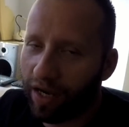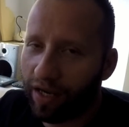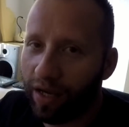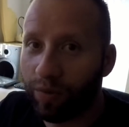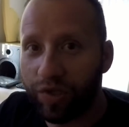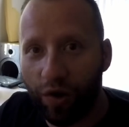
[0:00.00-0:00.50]

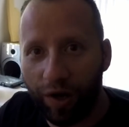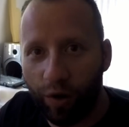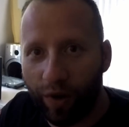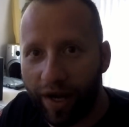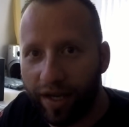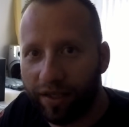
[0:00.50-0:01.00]
He was going
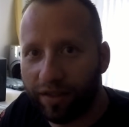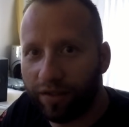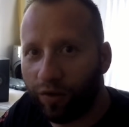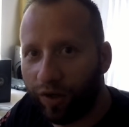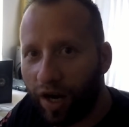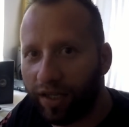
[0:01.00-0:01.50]
away
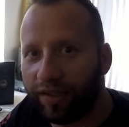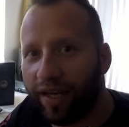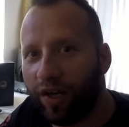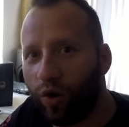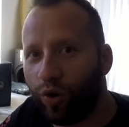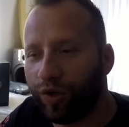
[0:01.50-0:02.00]
on holiday
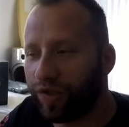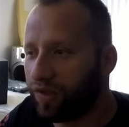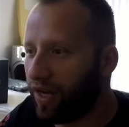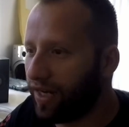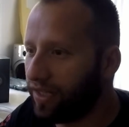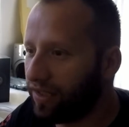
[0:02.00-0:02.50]
in August,
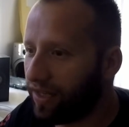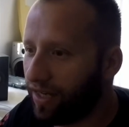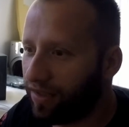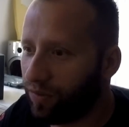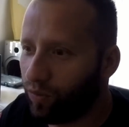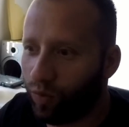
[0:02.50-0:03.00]
and he
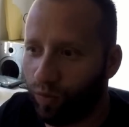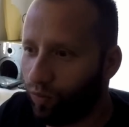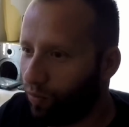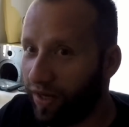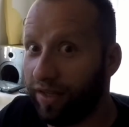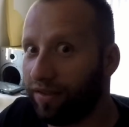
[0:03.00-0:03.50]
said,
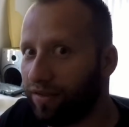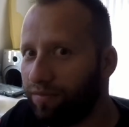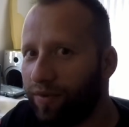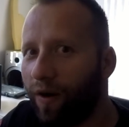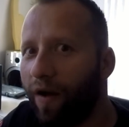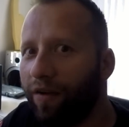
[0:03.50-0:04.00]
"Pete,
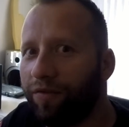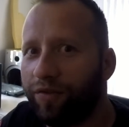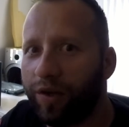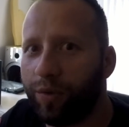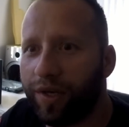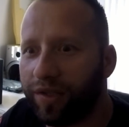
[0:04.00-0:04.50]
I have
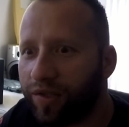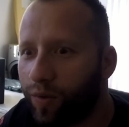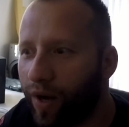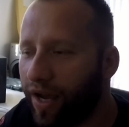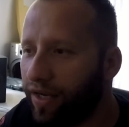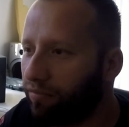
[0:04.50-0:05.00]
3 weeks
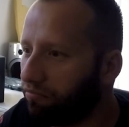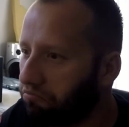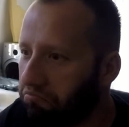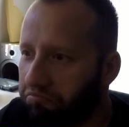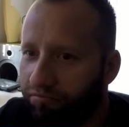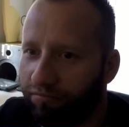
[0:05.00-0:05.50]
away.
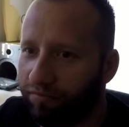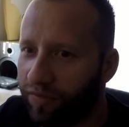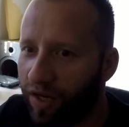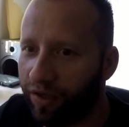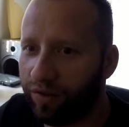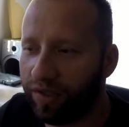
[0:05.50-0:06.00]

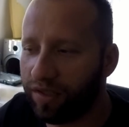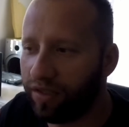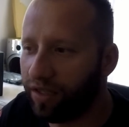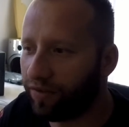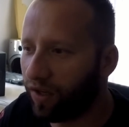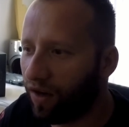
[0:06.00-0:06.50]
I could easily
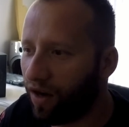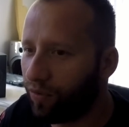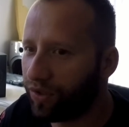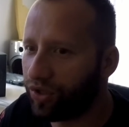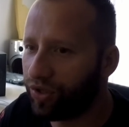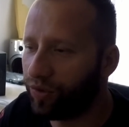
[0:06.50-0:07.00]
leave the car
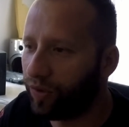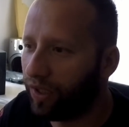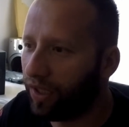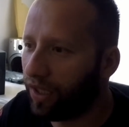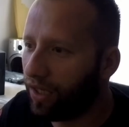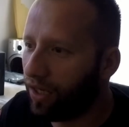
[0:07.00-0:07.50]
with you."
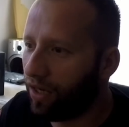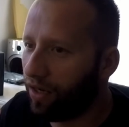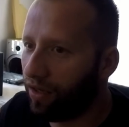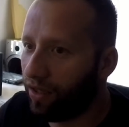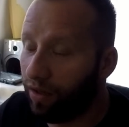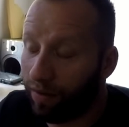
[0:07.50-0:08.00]

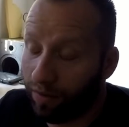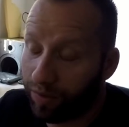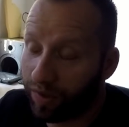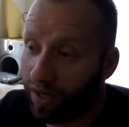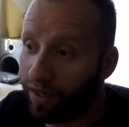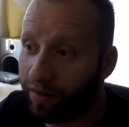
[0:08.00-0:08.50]
I
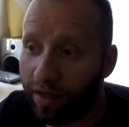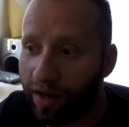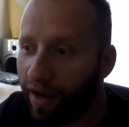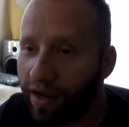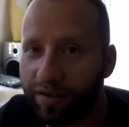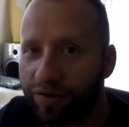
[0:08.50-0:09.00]
was like, yeah,
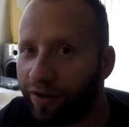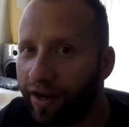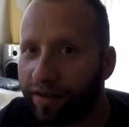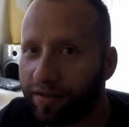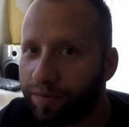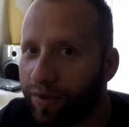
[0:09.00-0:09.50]
it's
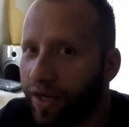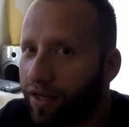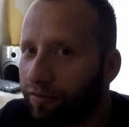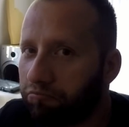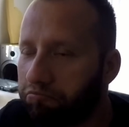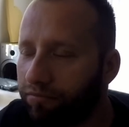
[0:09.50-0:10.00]
great, it's brilliant.